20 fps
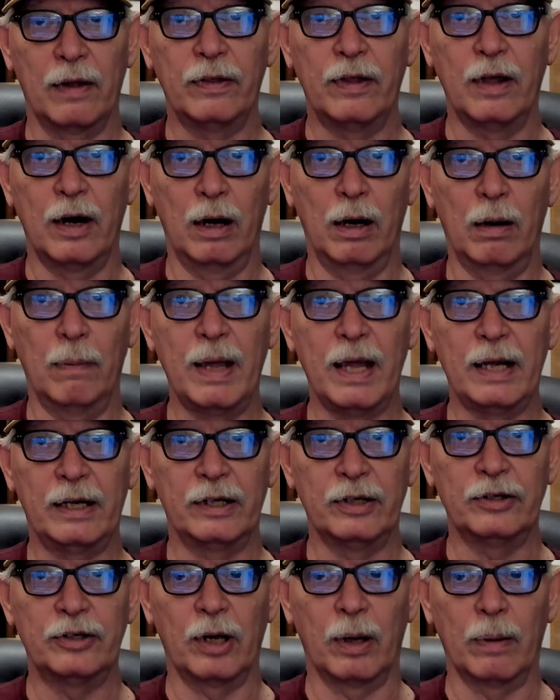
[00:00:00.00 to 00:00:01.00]
they're
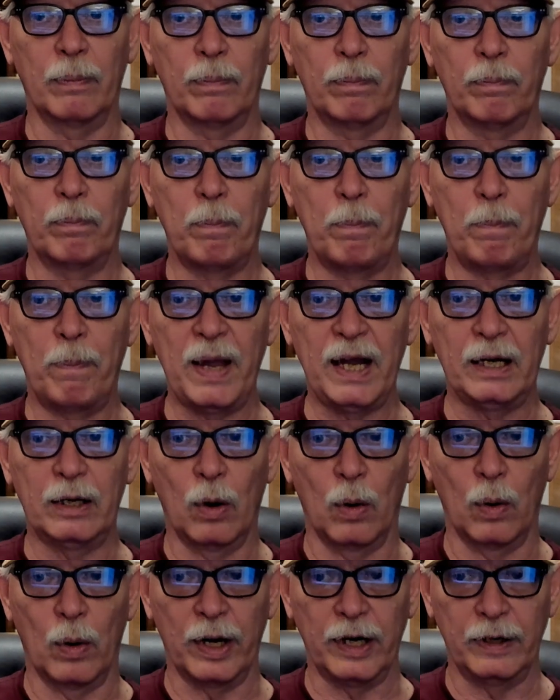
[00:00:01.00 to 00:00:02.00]
making some big
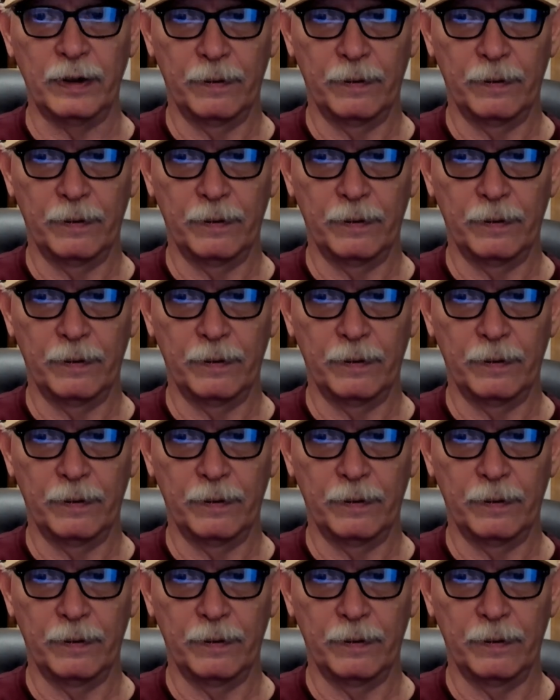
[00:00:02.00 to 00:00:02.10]
coin.